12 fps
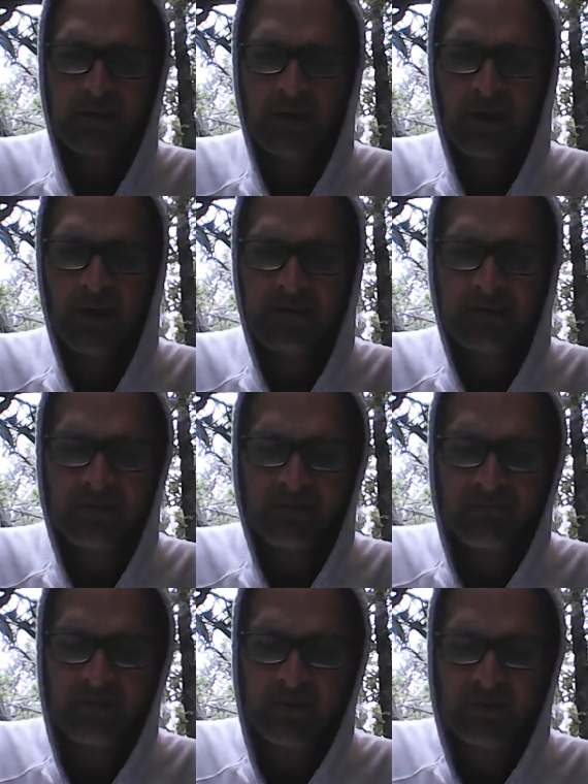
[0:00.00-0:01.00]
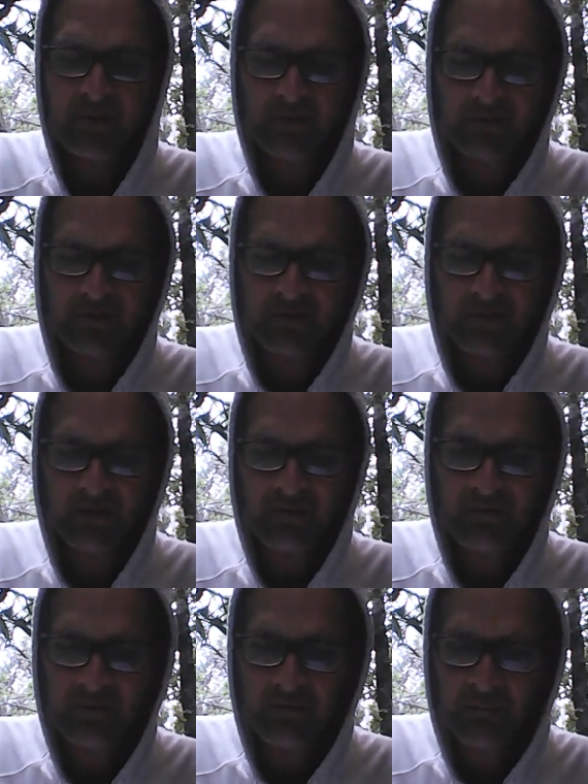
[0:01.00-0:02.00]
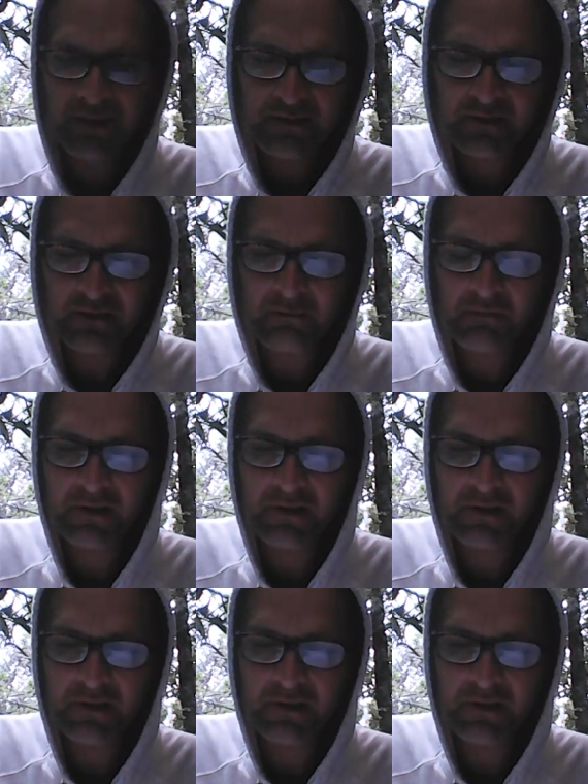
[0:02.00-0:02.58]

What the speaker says: Odyssey videos after I make them,